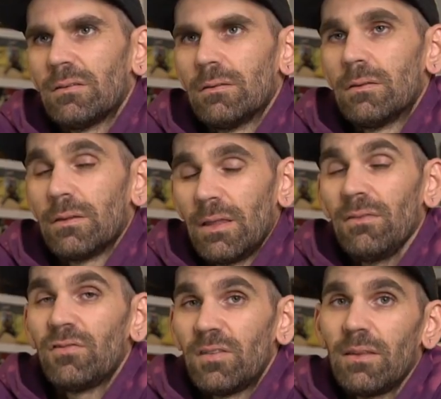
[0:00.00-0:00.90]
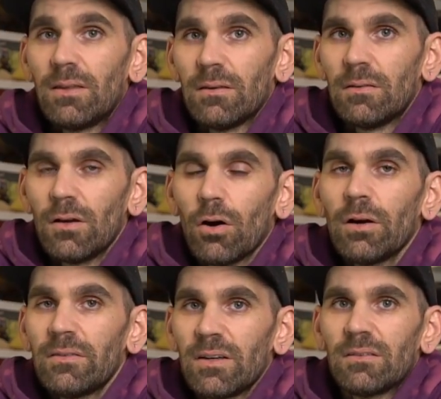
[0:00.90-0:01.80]
they've said this, the
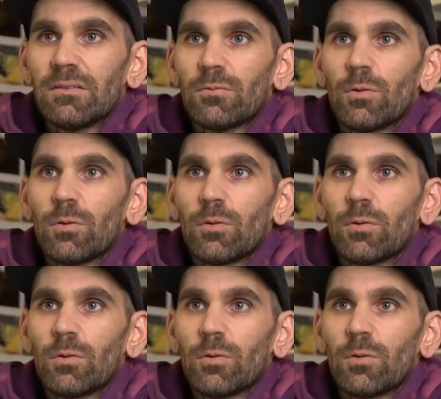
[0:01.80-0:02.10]
RSX is